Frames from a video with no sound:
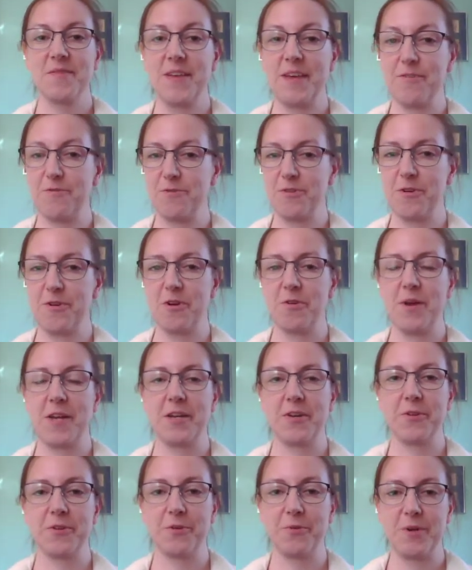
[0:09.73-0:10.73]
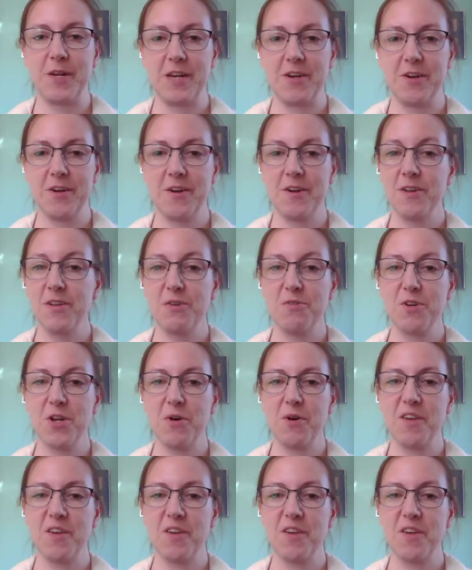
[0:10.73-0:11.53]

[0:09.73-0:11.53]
If you're a regular reader, you know